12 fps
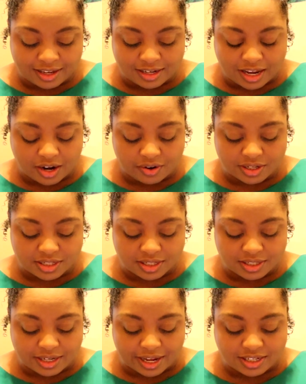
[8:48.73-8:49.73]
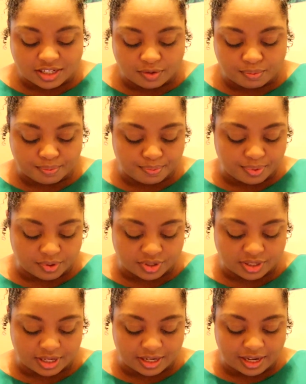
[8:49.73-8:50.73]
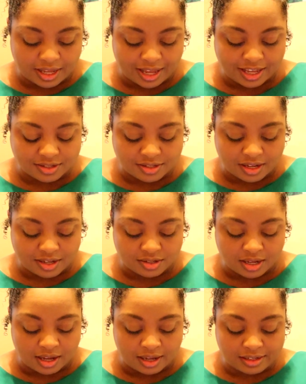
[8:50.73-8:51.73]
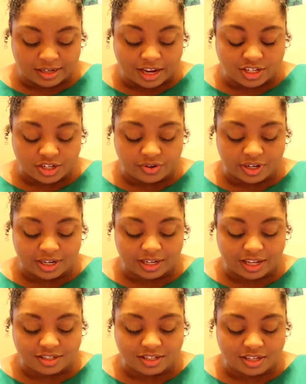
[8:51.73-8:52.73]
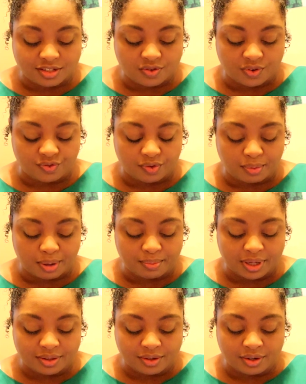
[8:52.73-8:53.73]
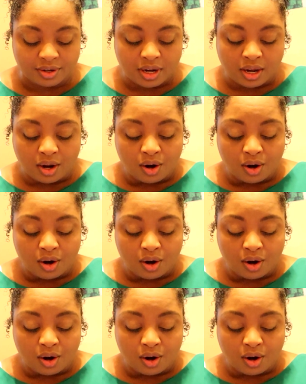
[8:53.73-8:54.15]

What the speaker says: inherited 19% Nigerian ancestry from my mother,